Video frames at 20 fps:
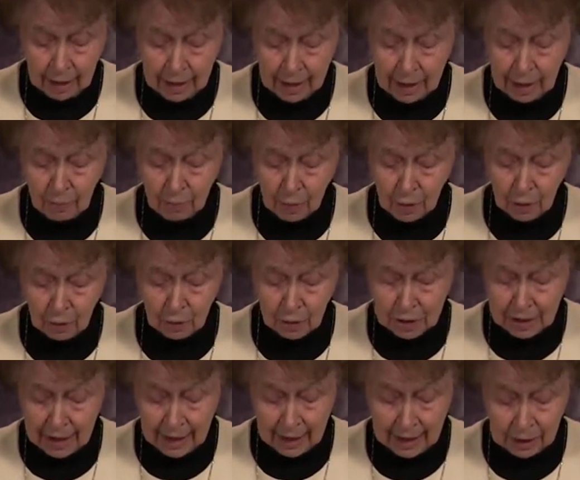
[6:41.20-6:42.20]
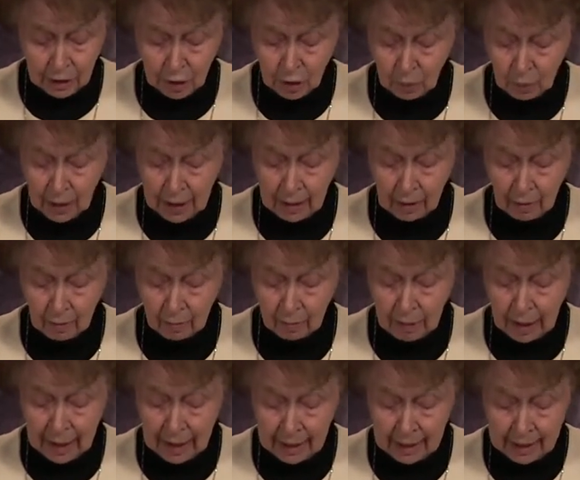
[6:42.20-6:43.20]
Hebrews 9:12
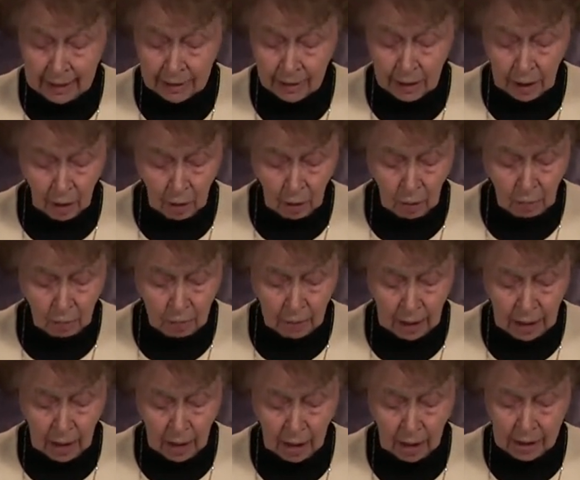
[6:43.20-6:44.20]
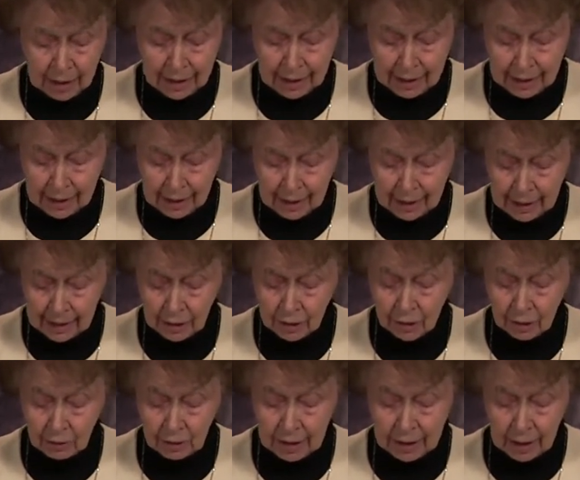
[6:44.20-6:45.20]
By his own blood he
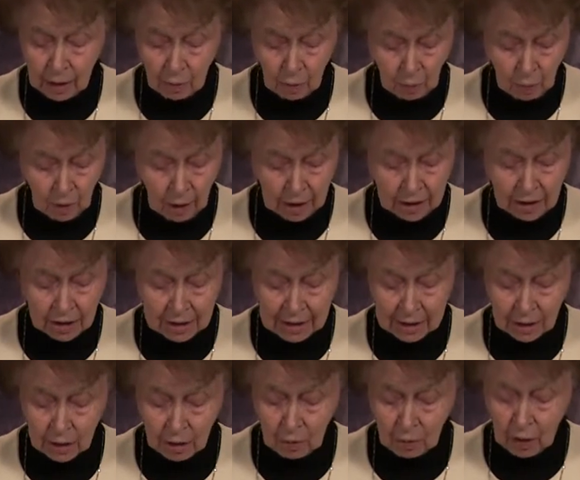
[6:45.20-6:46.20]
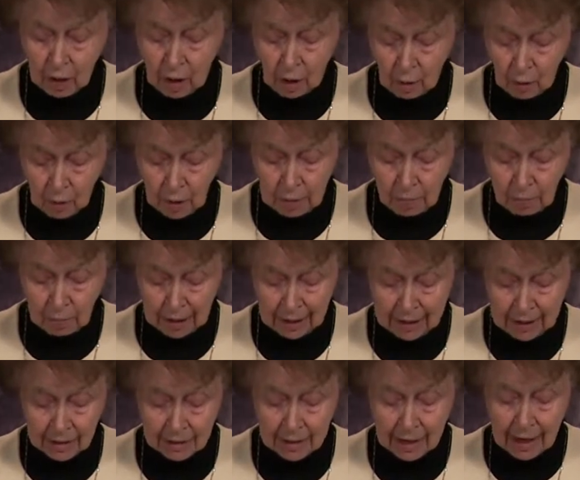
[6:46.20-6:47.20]
entered in once into the holy
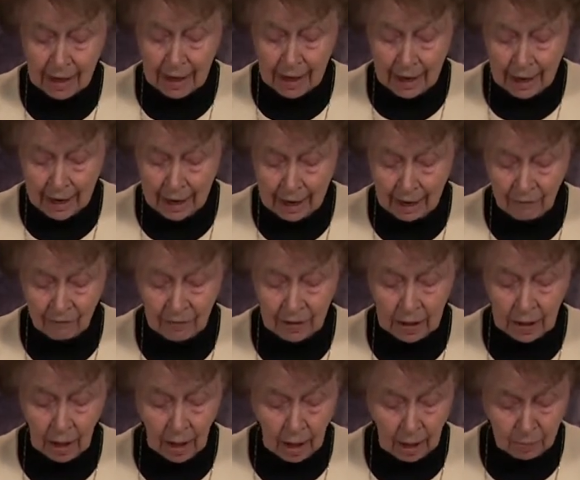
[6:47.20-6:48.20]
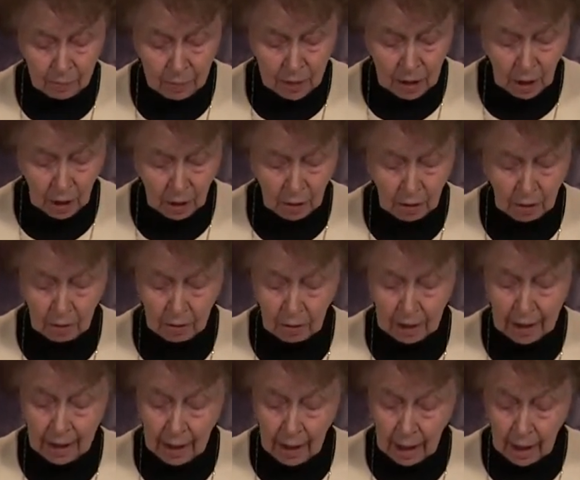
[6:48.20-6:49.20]
place having
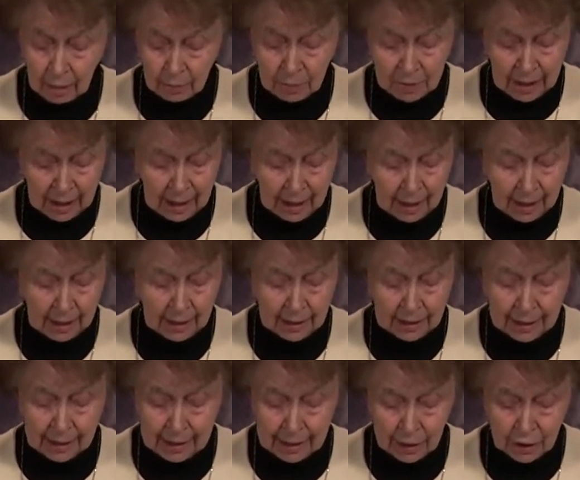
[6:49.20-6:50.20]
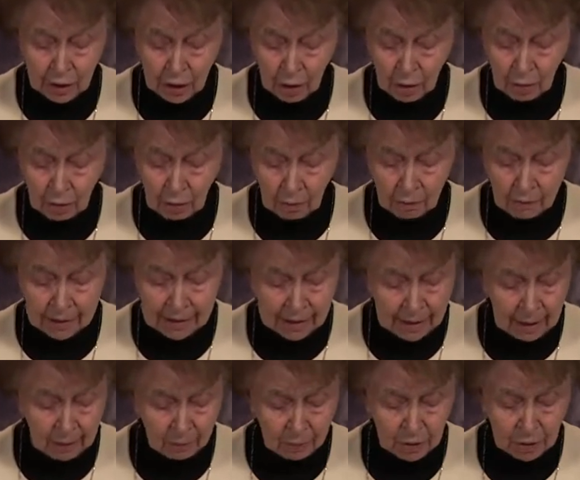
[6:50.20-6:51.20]
obtained eternal
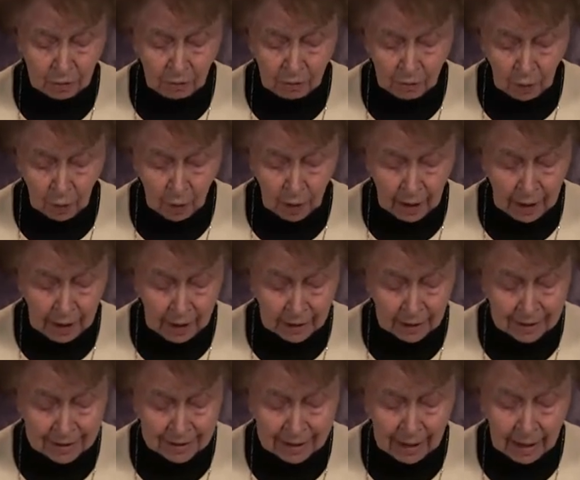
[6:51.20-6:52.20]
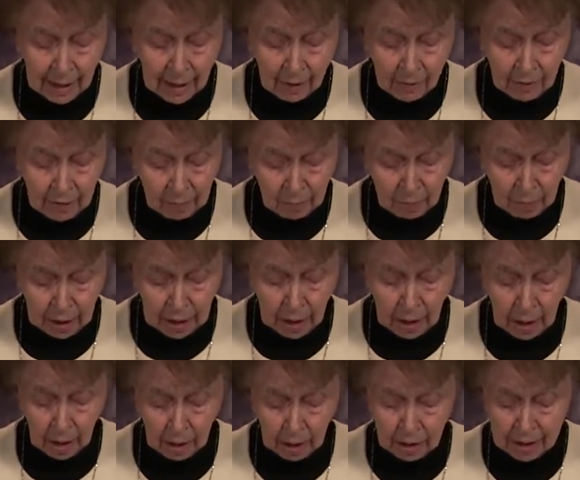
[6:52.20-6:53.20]
redemption for us. The
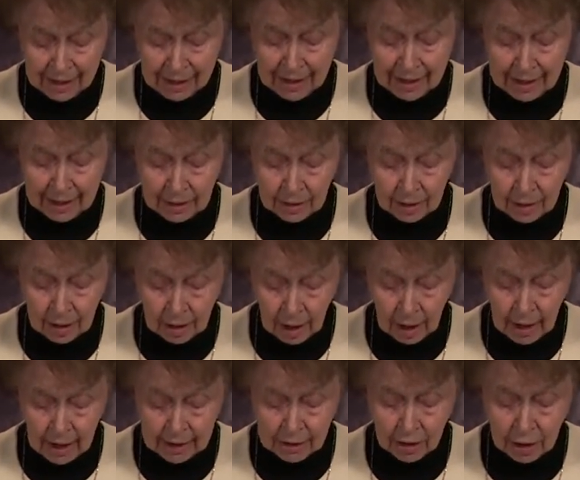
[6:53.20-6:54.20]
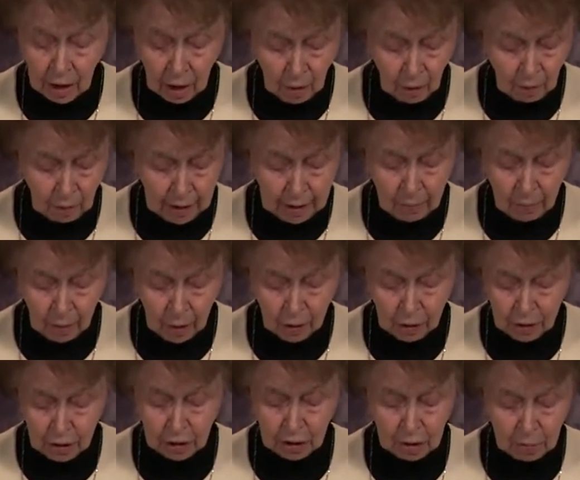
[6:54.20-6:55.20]
blood is God's only
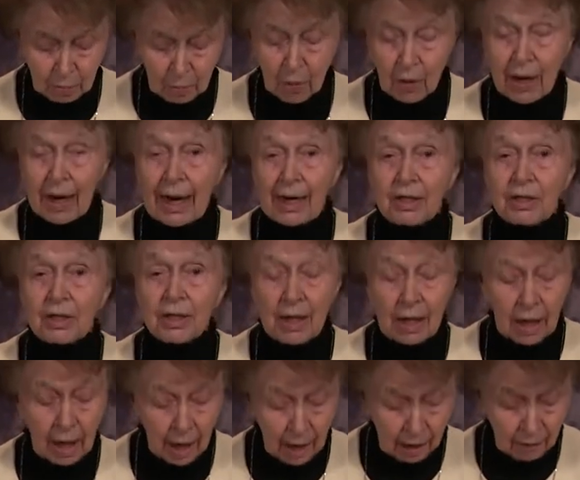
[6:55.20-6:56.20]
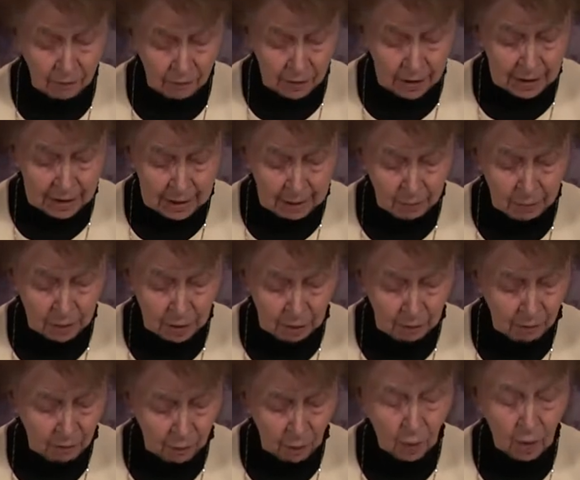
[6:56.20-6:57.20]
purchase price of
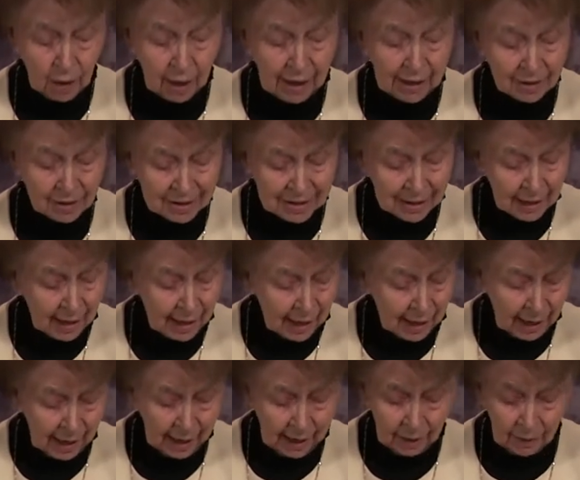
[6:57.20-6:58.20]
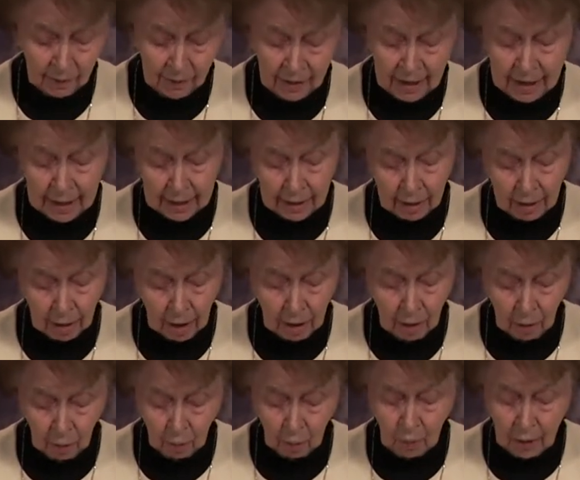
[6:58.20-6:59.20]
redemption for us. And then
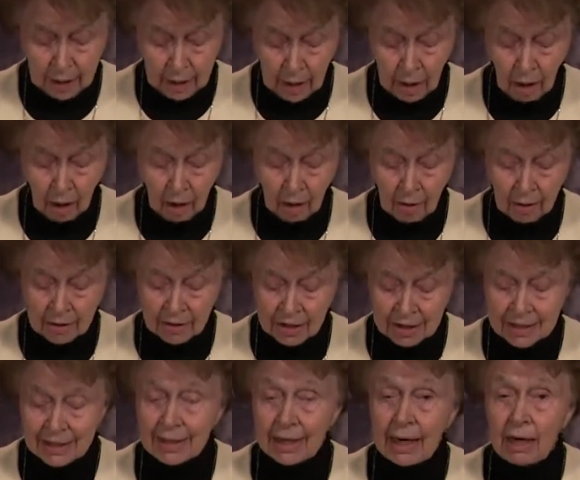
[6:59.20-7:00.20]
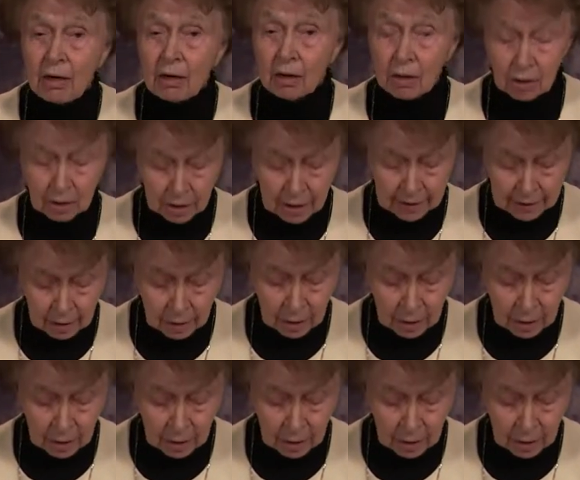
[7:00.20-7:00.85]
we are sealed.